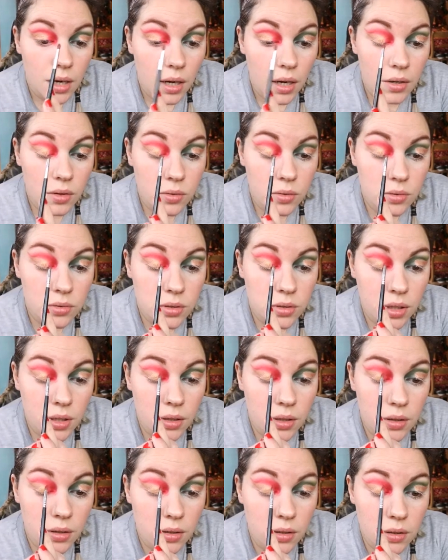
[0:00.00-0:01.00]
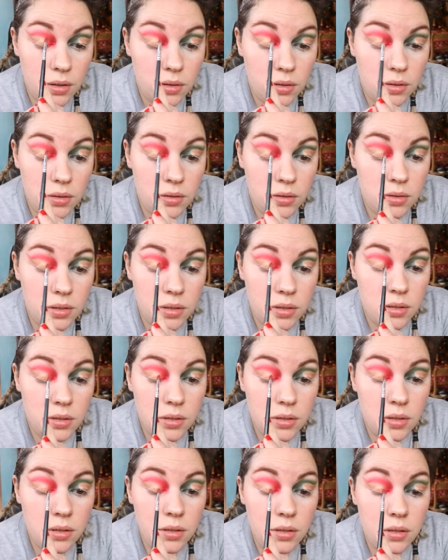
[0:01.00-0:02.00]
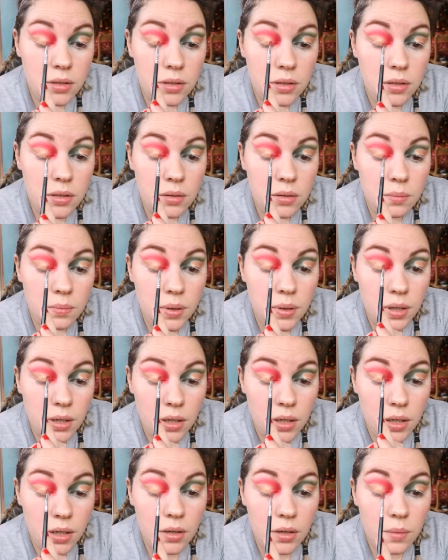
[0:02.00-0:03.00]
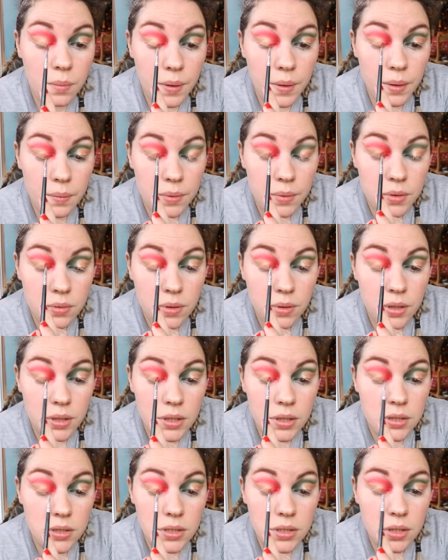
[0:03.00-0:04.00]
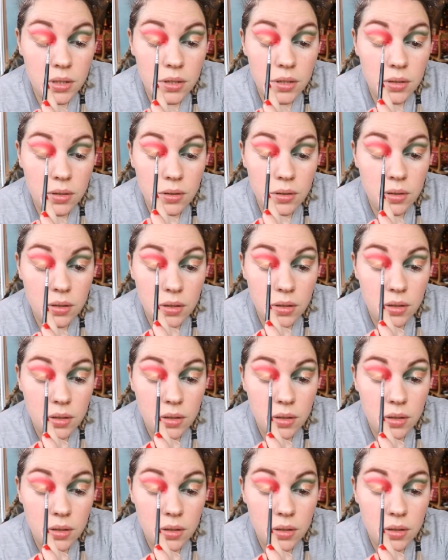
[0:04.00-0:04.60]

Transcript: And also just put a little bit between these two